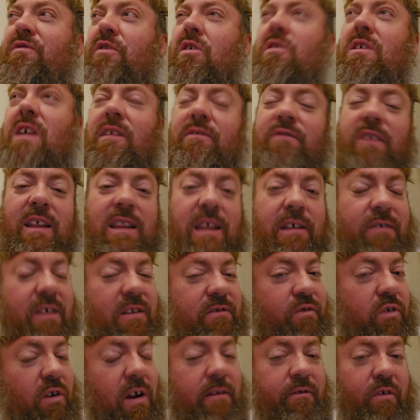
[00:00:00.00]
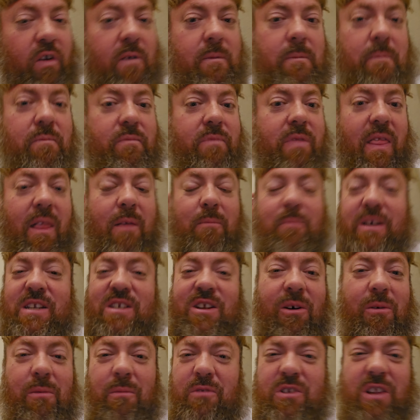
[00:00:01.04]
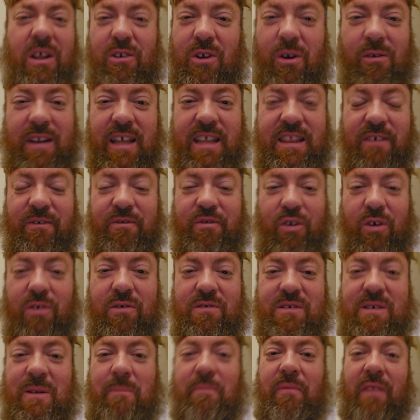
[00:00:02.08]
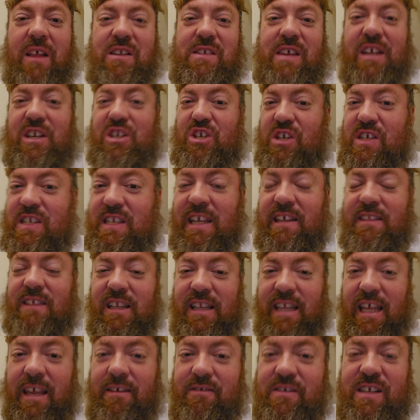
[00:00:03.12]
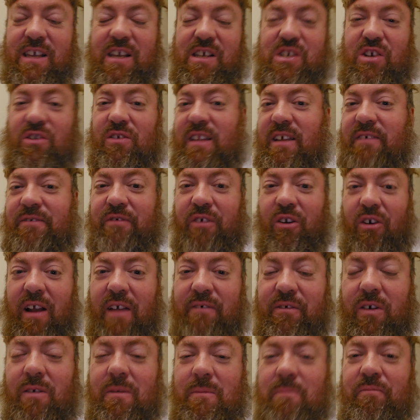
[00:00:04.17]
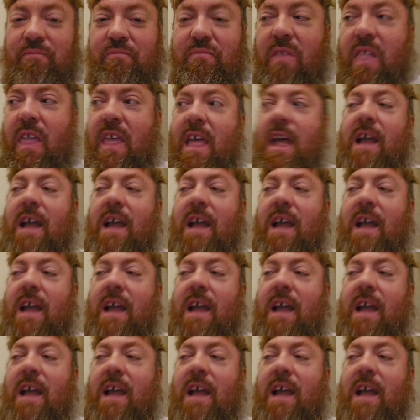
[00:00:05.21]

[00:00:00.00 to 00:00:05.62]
the fruit of living forever but don't don't eat the fruit. It's like just eat the leaves because you'll live forever.